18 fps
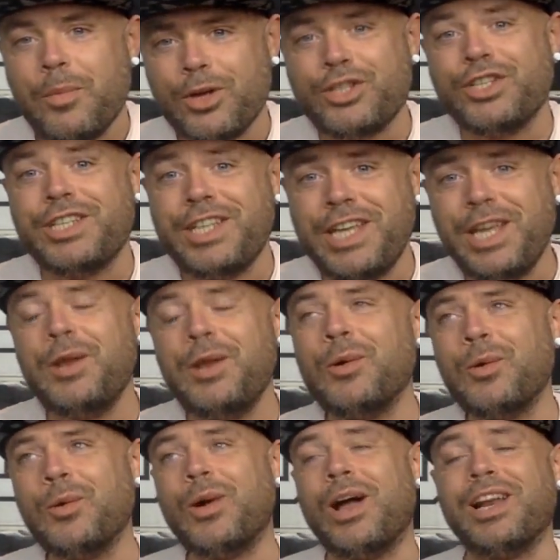
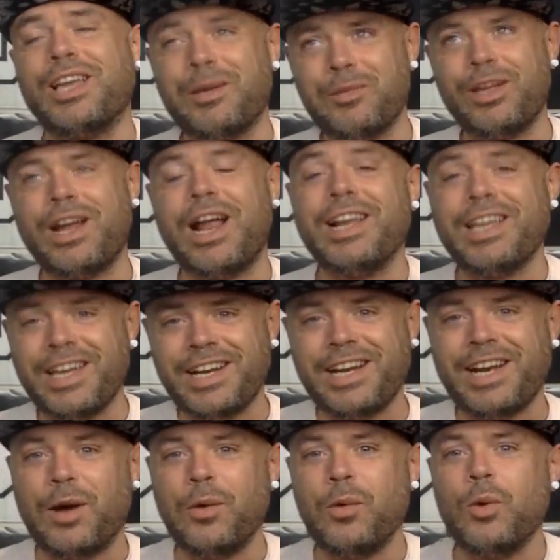Pochettino, I'll
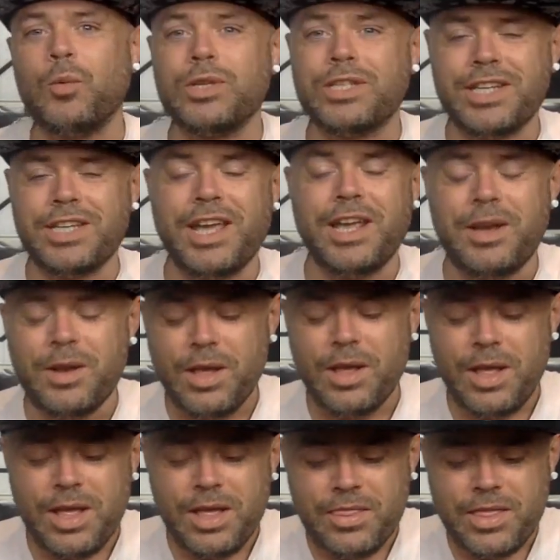get it out, was saying